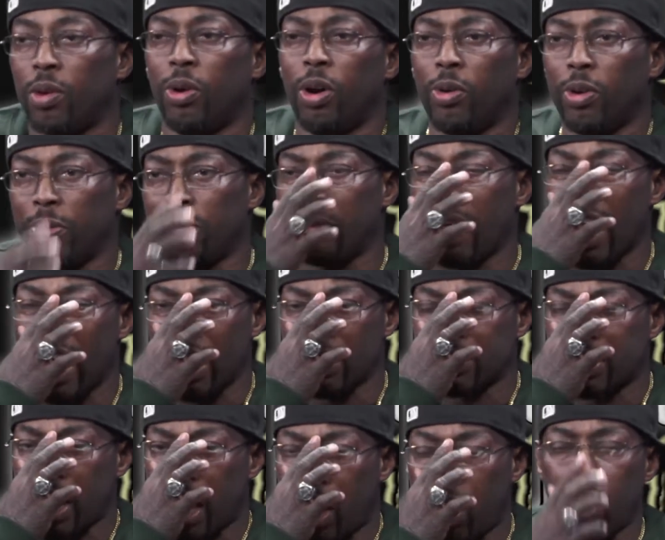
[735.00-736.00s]
we met, I was
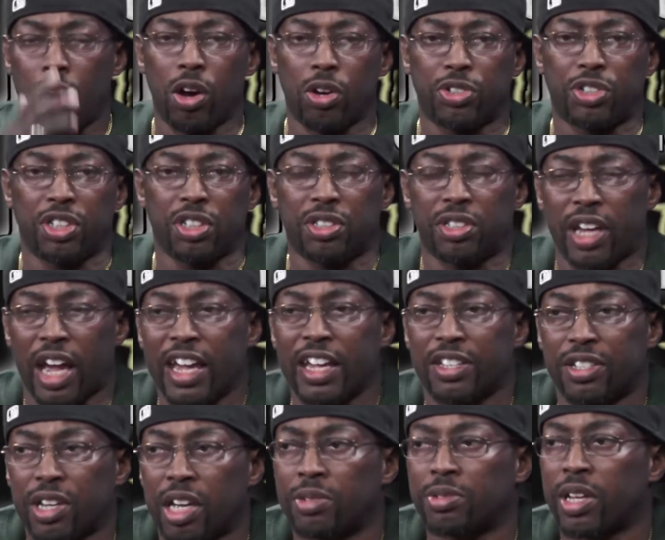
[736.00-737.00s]
like, oh, she's
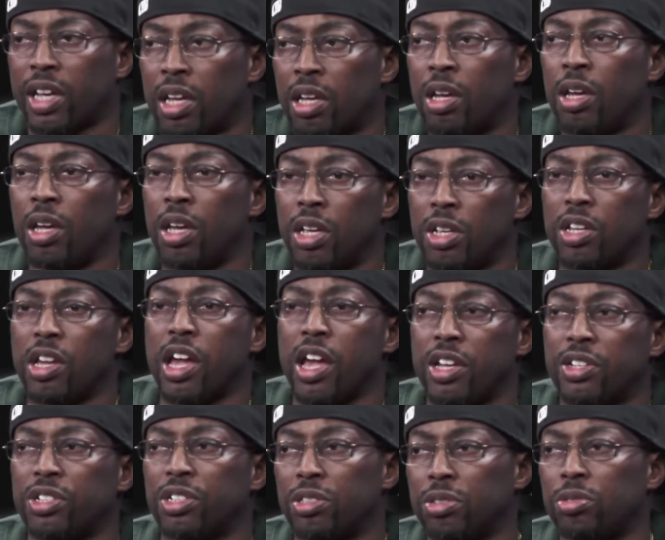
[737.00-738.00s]
nice. I was like, yeah,
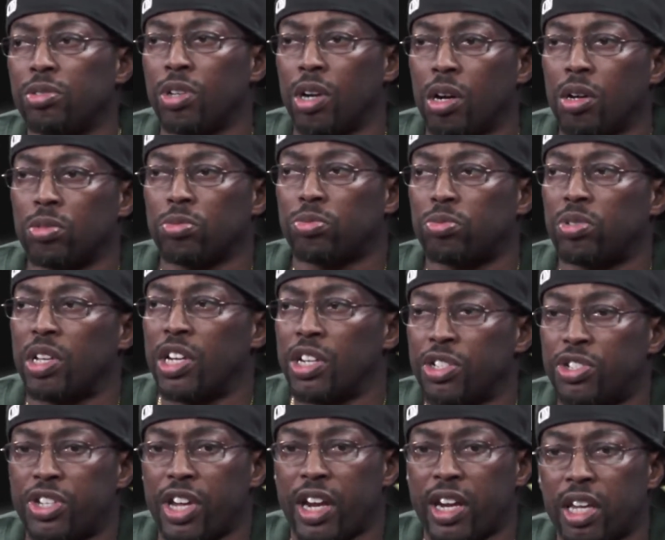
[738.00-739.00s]
she's
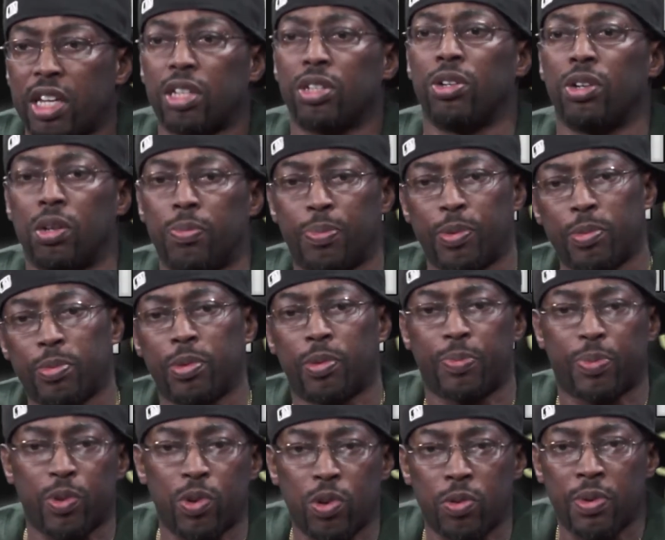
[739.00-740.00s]
energetic, boom, boom,
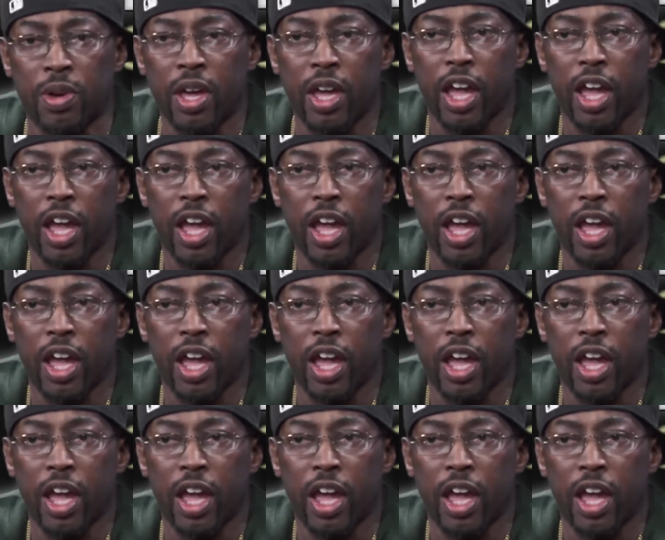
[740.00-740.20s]
boom.